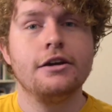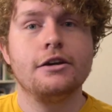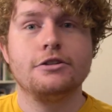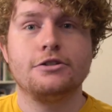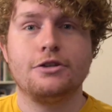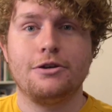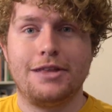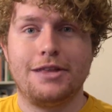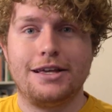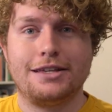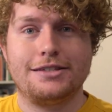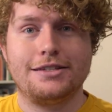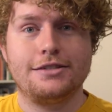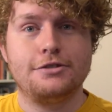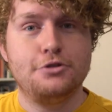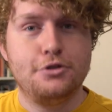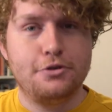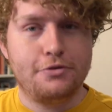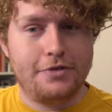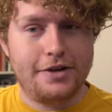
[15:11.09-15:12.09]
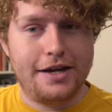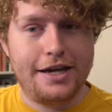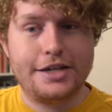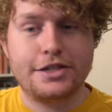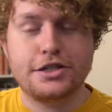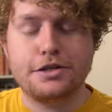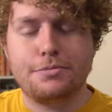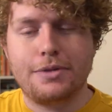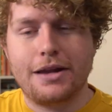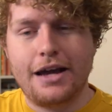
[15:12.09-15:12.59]
So there's this
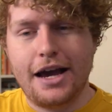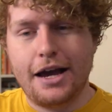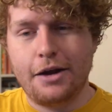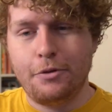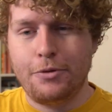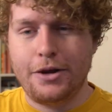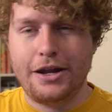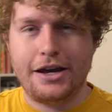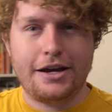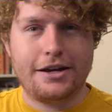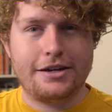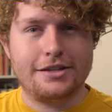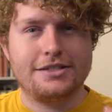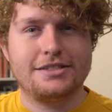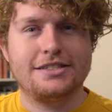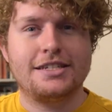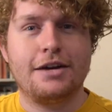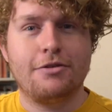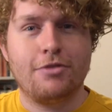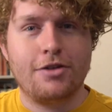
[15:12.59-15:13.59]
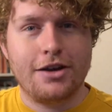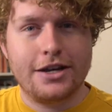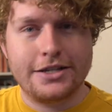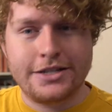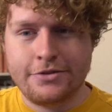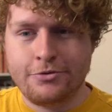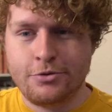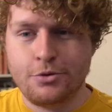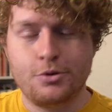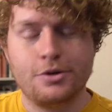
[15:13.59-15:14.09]
euthanasia plan where they're going to sterilize
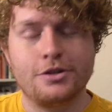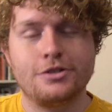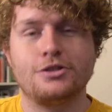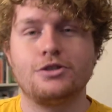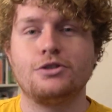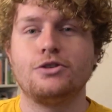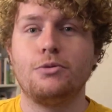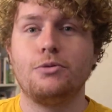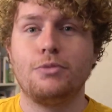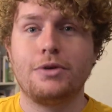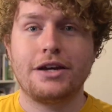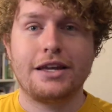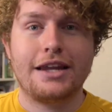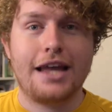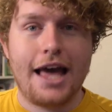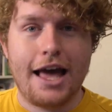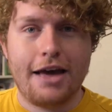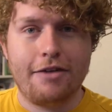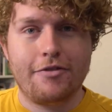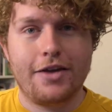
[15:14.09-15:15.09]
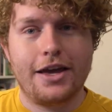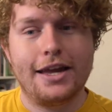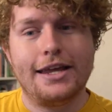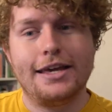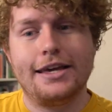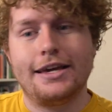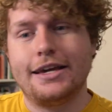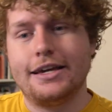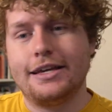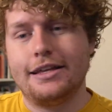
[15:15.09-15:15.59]
everyone so no one can have any
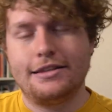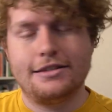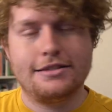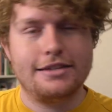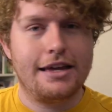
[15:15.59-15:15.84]
kids.